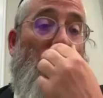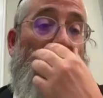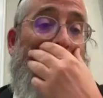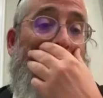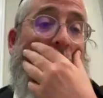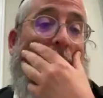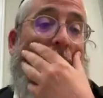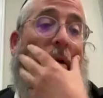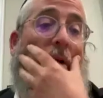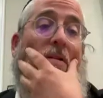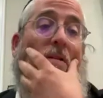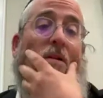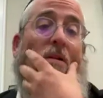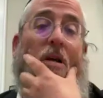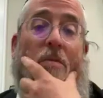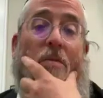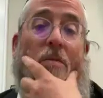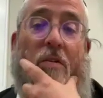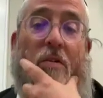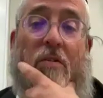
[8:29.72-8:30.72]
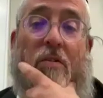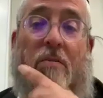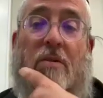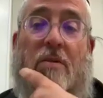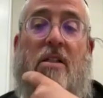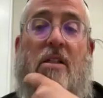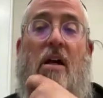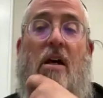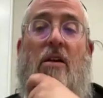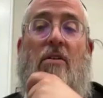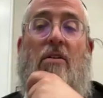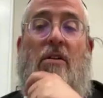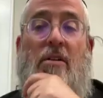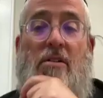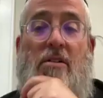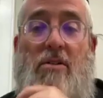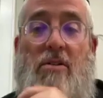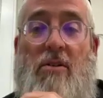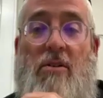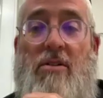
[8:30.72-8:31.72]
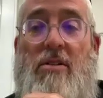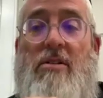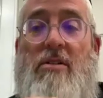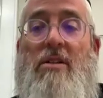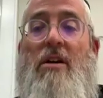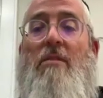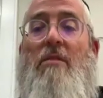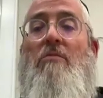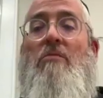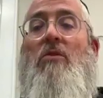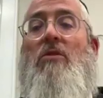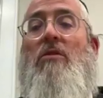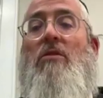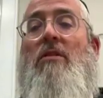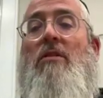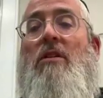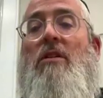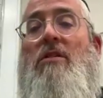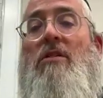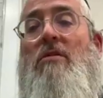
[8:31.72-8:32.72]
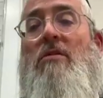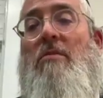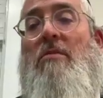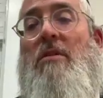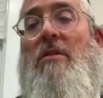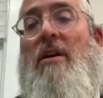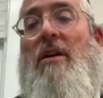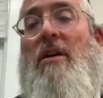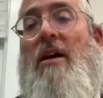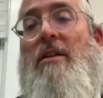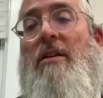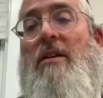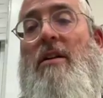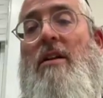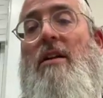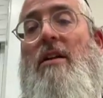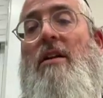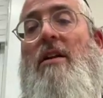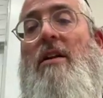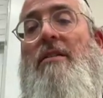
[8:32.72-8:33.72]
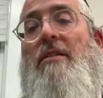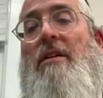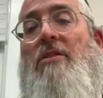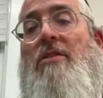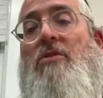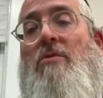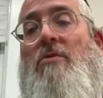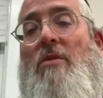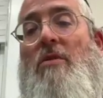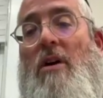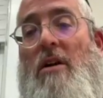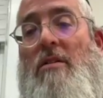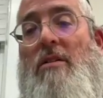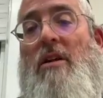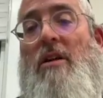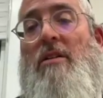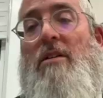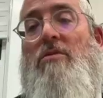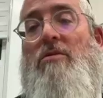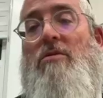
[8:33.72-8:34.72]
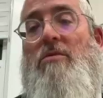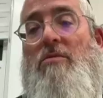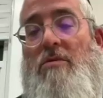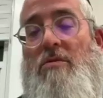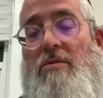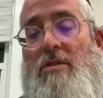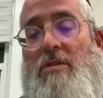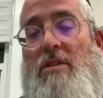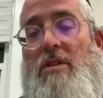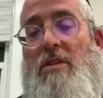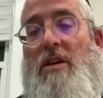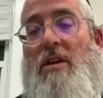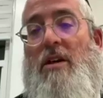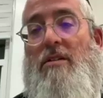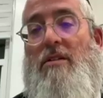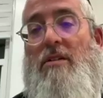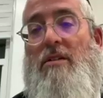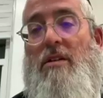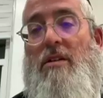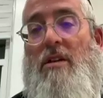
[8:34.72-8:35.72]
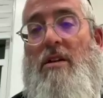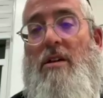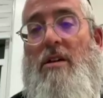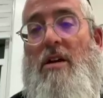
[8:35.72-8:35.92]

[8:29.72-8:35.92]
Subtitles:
and it's about to come off a mitzara and it's causing tzar, mutar lasira b'yad, that you are allowed to remove with the hand.